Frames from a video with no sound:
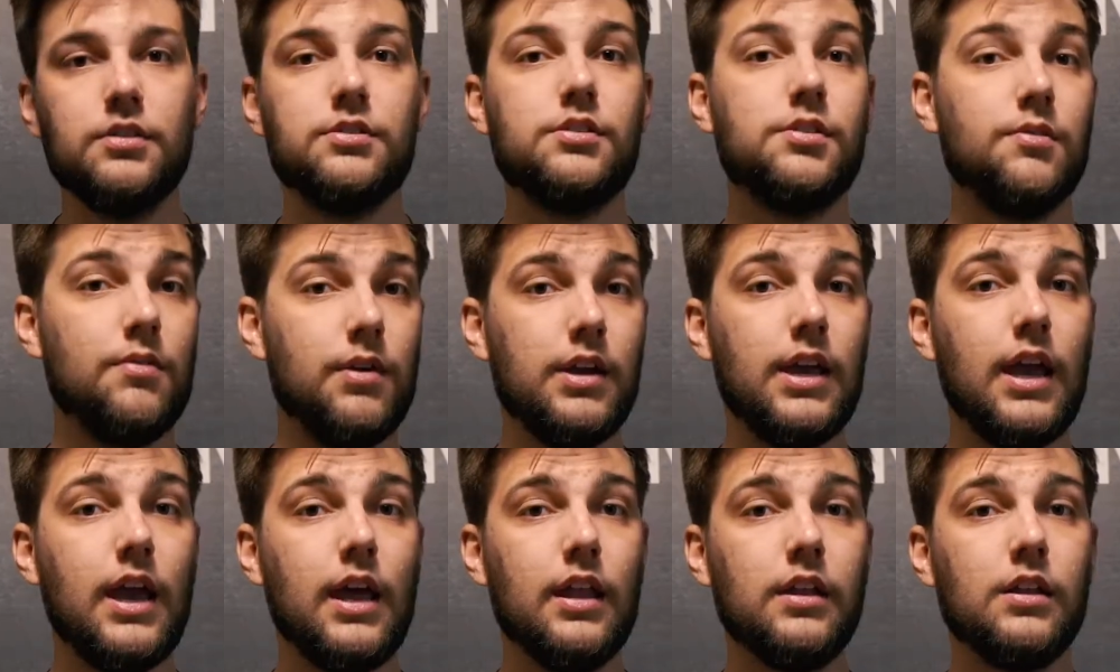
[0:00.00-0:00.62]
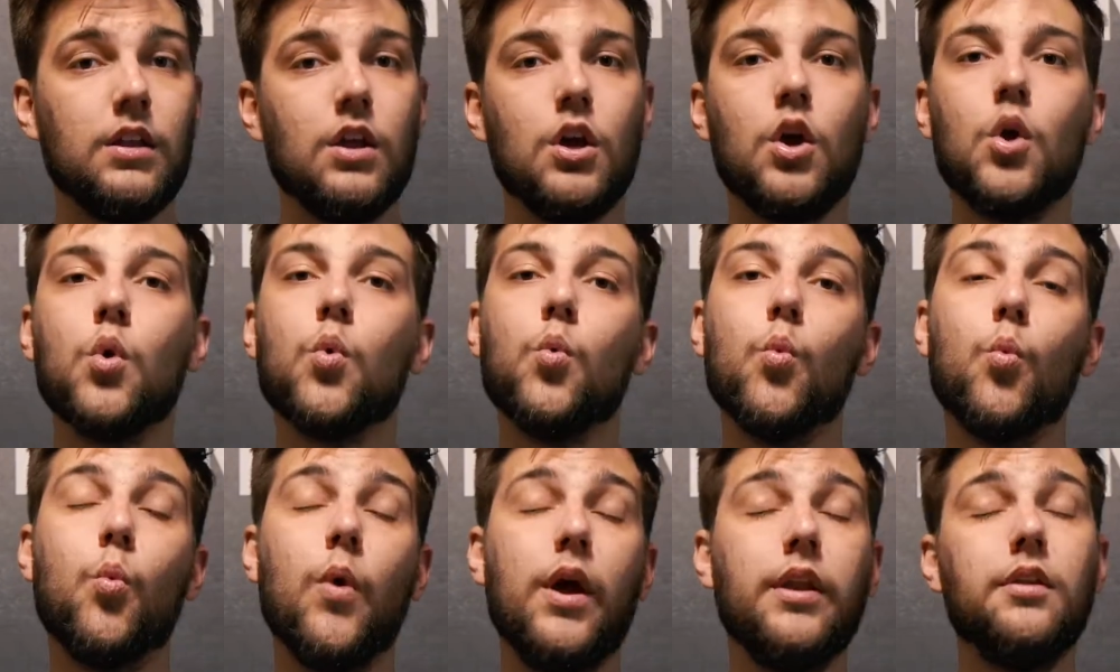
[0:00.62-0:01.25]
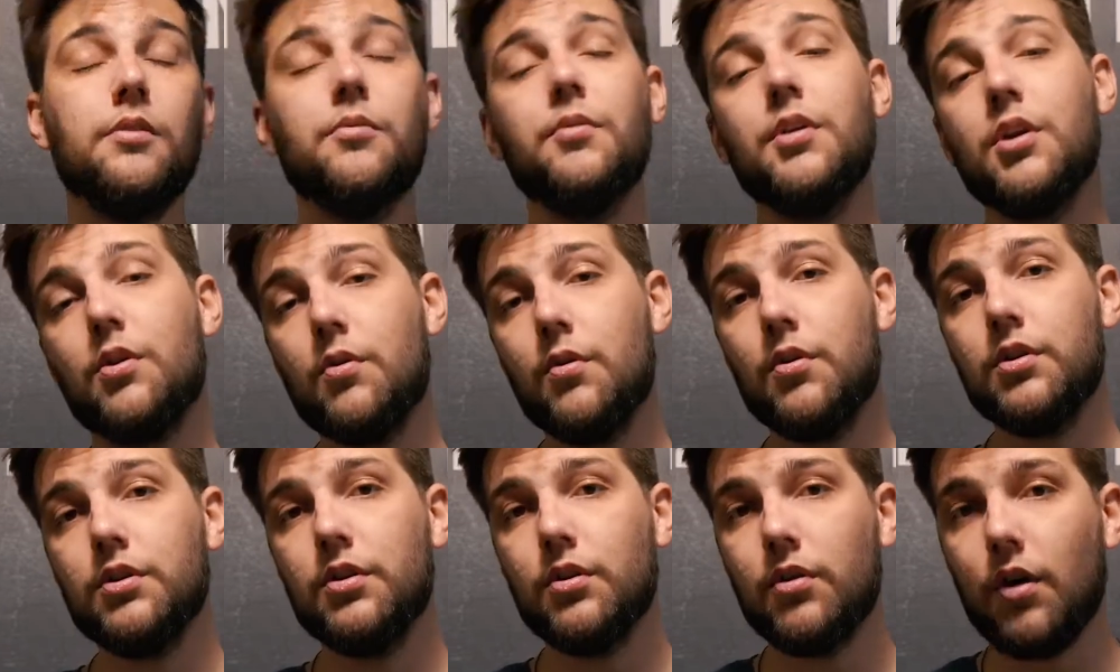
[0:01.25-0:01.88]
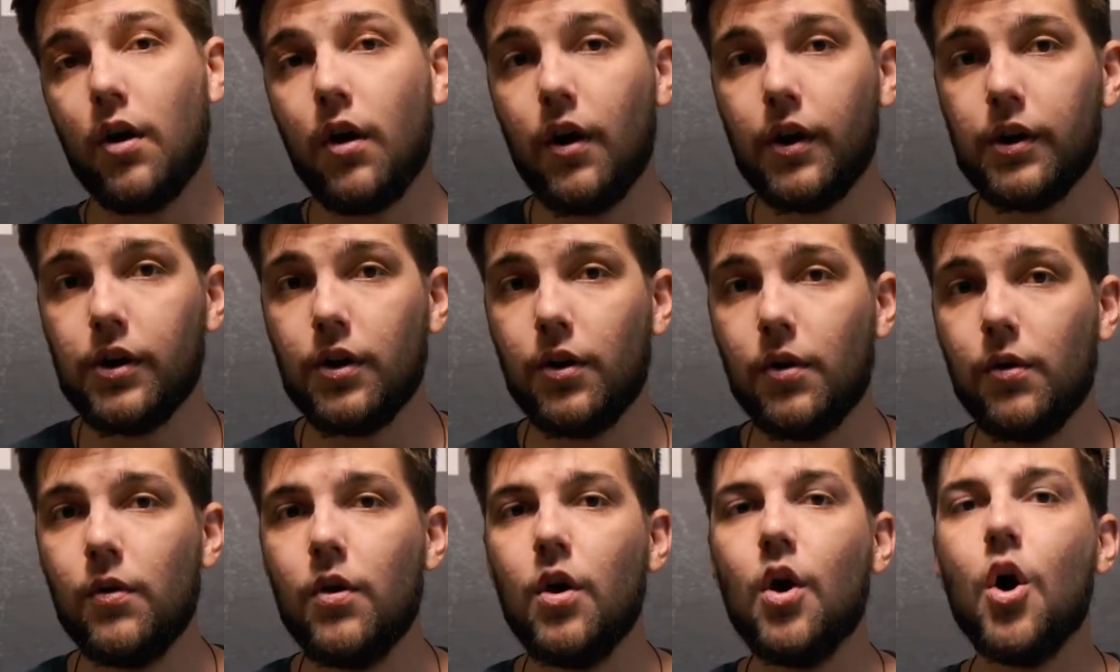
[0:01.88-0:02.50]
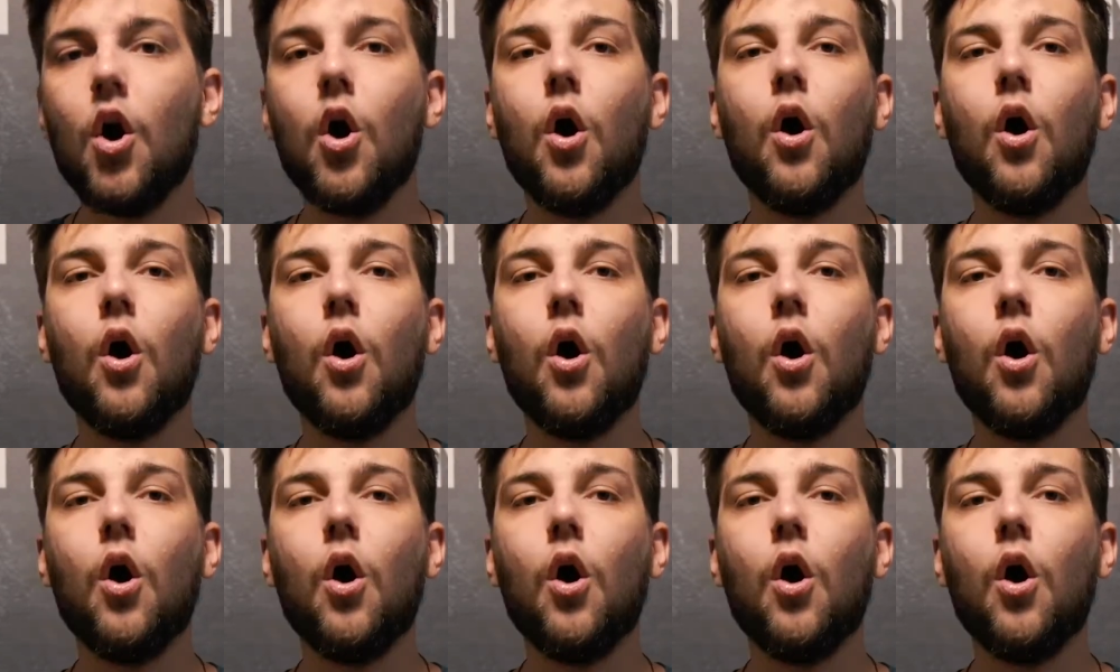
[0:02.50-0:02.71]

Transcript: So again, when you record your audio,